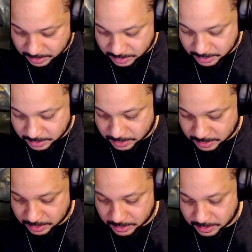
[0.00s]

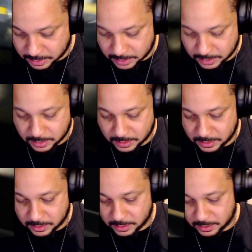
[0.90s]

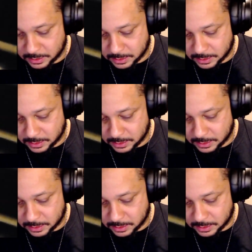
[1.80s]
Nothing is said.